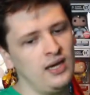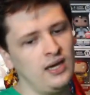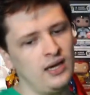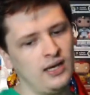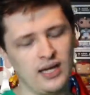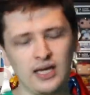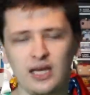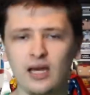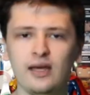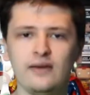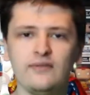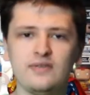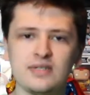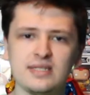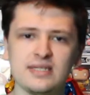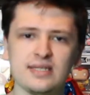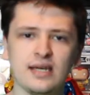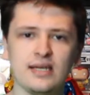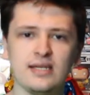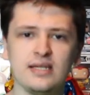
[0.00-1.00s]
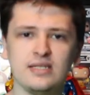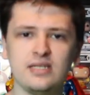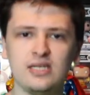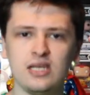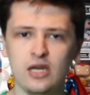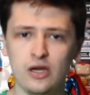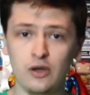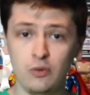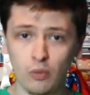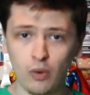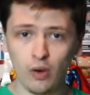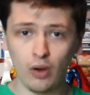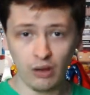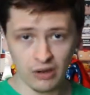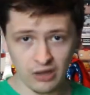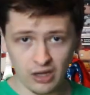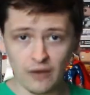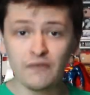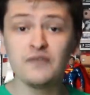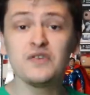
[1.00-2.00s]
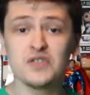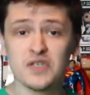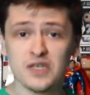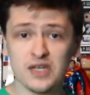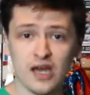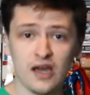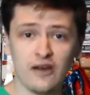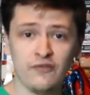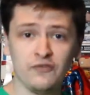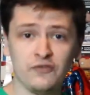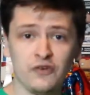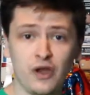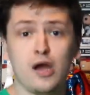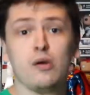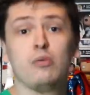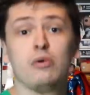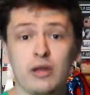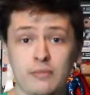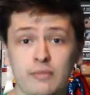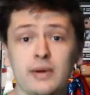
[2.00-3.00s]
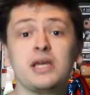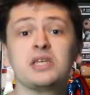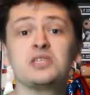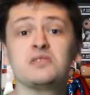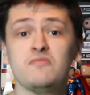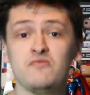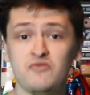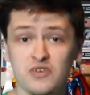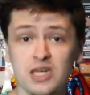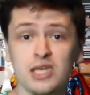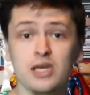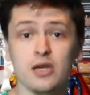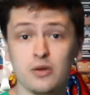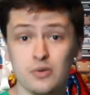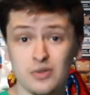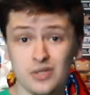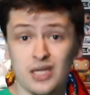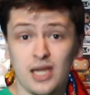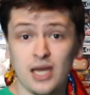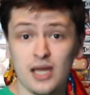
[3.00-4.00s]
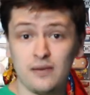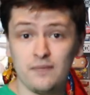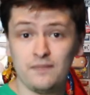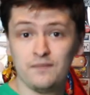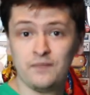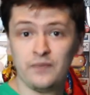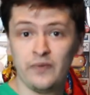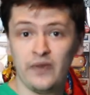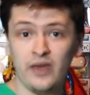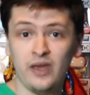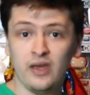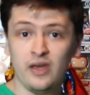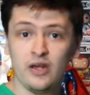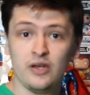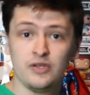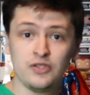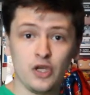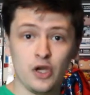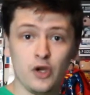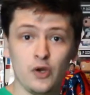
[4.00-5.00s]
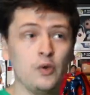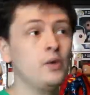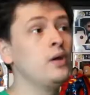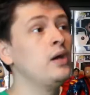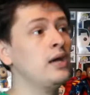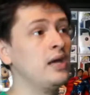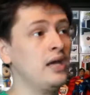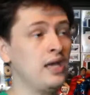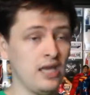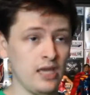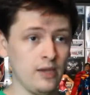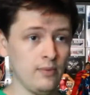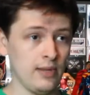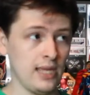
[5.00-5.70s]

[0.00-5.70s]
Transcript: And I kind of decided, you know what, enough is enough, I want to make some videos again. So, here